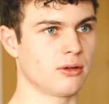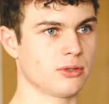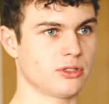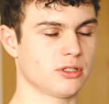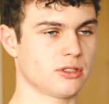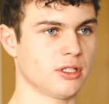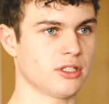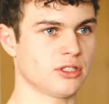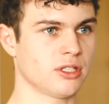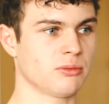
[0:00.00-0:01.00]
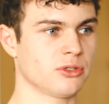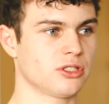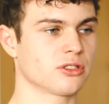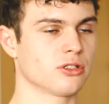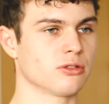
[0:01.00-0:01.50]
which
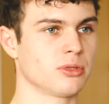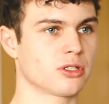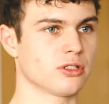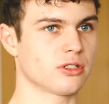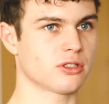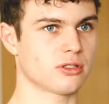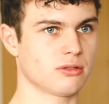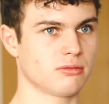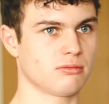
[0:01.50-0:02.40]
is good because